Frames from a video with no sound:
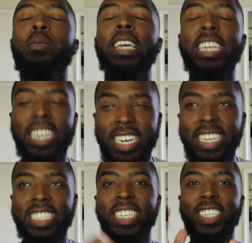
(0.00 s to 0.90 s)

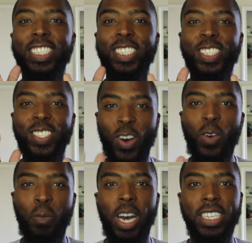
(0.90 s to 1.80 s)
because there is
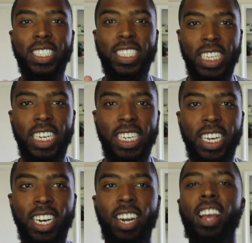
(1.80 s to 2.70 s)
so much to see in
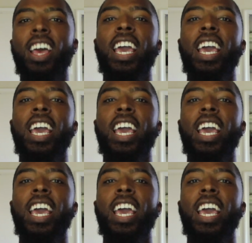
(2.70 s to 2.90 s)
there.